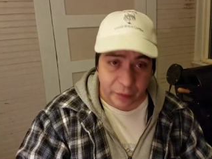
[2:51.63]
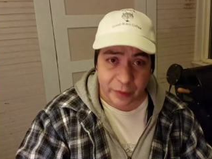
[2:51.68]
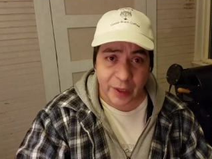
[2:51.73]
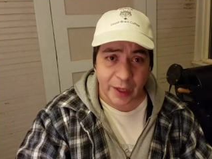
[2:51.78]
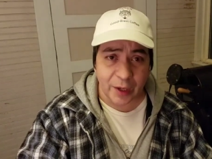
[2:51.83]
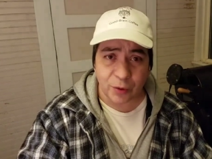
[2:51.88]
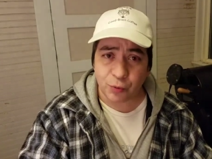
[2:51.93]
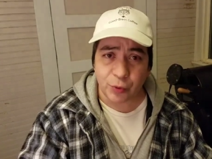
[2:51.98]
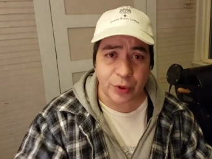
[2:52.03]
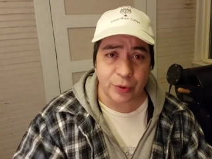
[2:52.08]

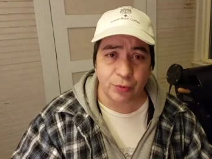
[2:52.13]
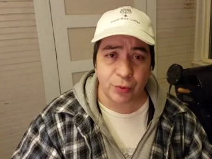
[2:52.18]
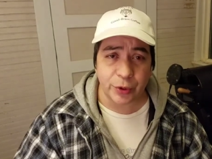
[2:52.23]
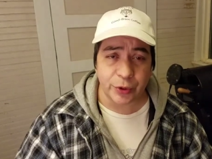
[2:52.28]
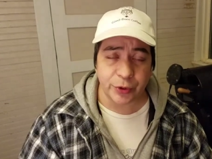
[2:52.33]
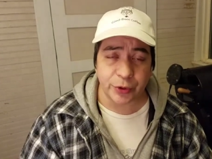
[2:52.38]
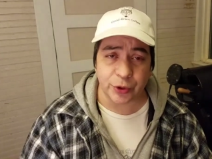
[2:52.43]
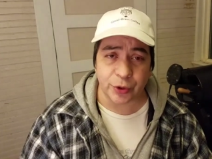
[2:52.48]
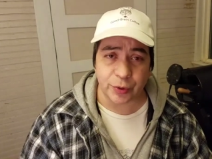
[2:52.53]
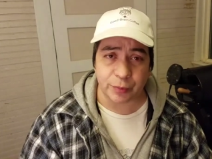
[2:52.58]
And we
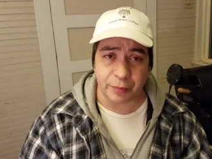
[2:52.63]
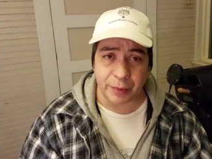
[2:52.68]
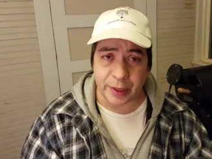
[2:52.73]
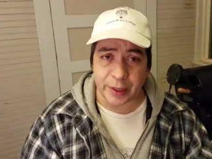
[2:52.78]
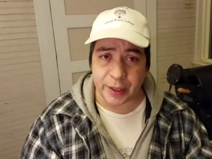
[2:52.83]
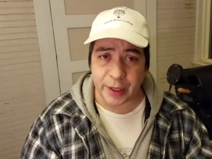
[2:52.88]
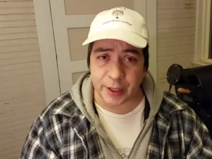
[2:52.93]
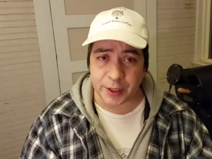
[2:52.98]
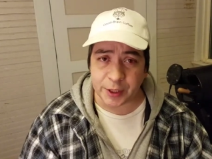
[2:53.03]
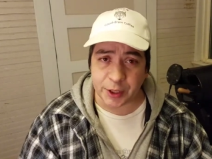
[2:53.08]
wouldn't
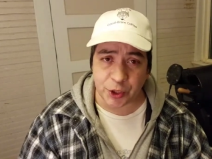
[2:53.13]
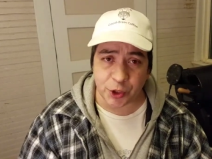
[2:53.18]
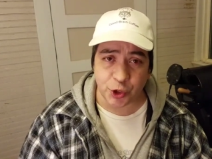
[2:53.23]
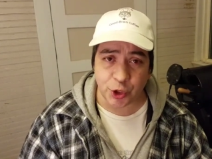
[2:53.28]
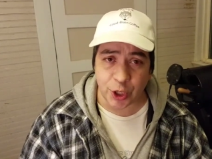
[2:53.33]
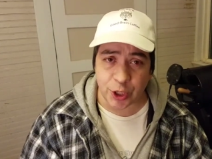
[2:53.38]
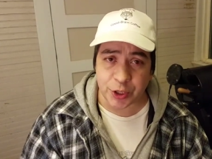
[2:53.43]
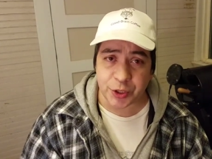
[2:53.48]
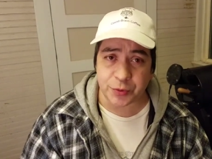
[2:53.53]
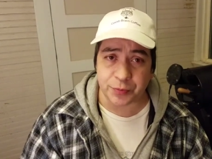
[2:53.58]
make any
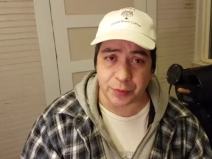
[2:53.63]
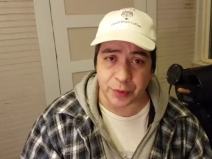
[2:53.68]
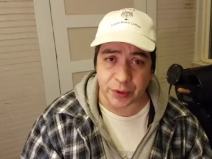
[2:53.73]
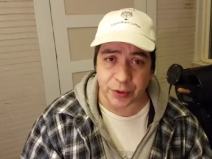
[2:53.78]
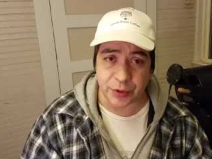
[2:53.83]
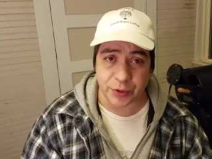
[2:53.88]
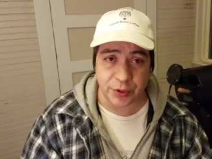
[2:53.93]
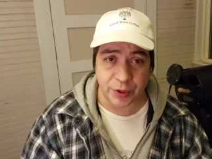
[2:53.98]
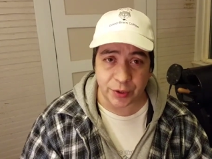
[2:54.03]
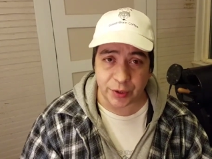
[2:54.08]

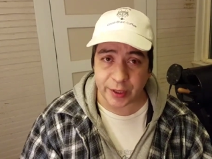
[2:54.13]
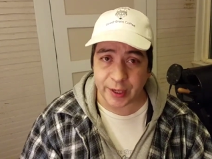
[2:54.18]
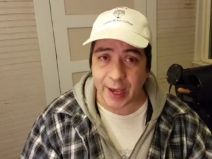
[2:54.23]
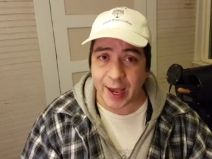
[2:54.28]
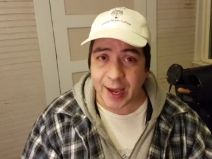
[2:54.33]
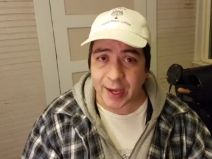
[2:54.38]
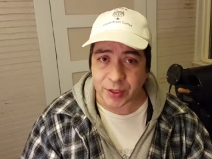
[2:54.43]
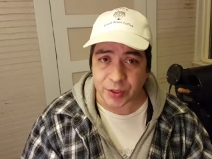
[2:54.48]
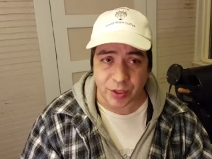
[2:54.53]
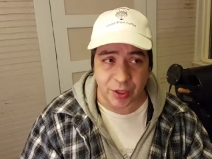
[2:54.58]
adjustments to the
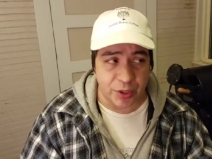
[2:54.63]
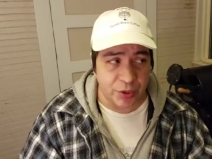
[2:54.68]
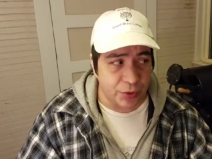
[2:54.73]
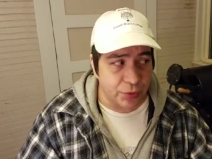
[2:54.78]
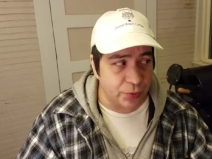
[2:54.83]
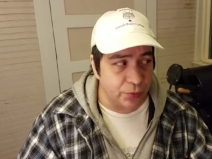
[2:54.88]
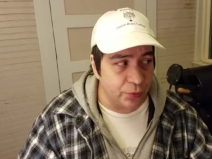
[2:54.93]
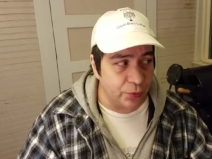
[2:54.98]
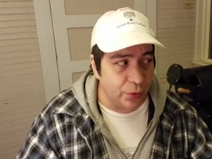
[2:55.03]
gas because